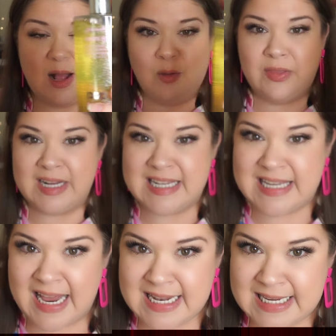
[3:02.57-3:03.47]
healthy
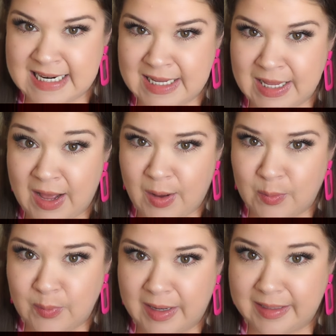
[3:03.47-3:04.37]
dent in her
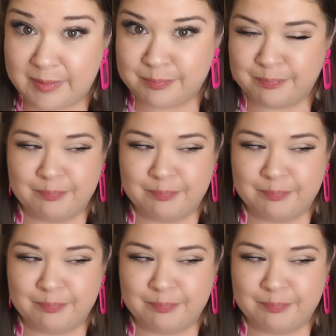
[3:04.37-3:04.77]
already.